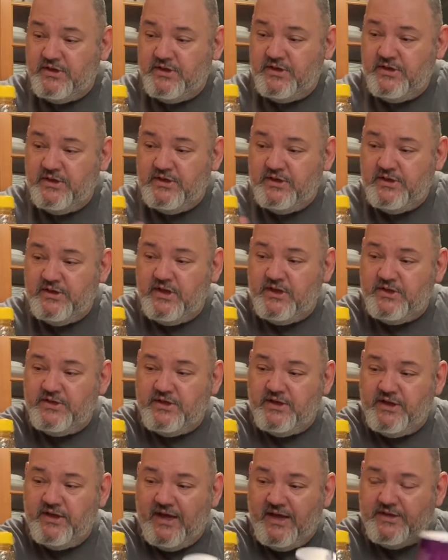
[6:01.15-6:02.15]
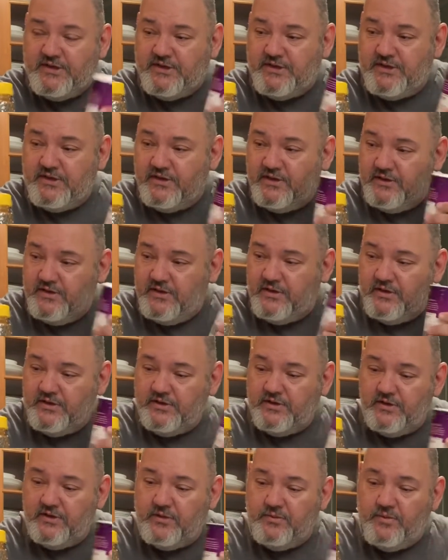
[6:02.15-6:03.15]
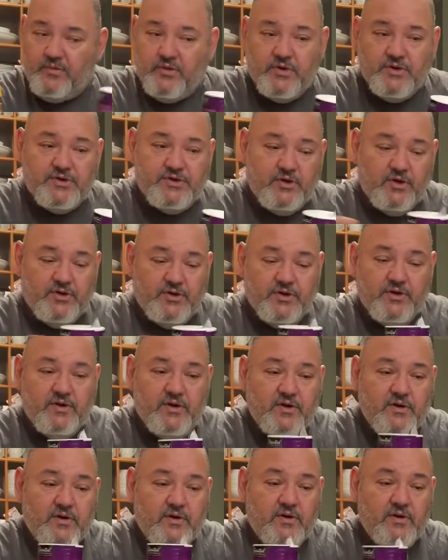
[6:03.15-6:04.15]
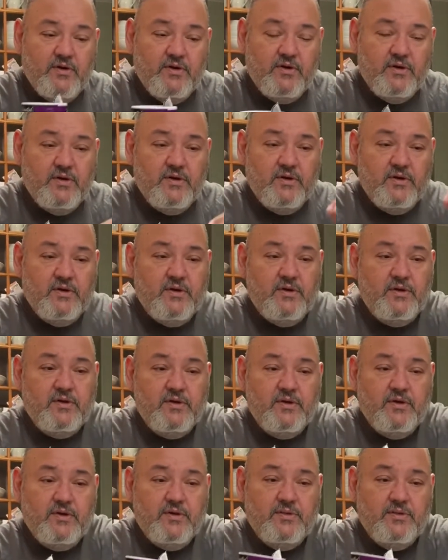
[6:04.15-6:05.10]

easy as it gets. A little bit more salt in there. I'll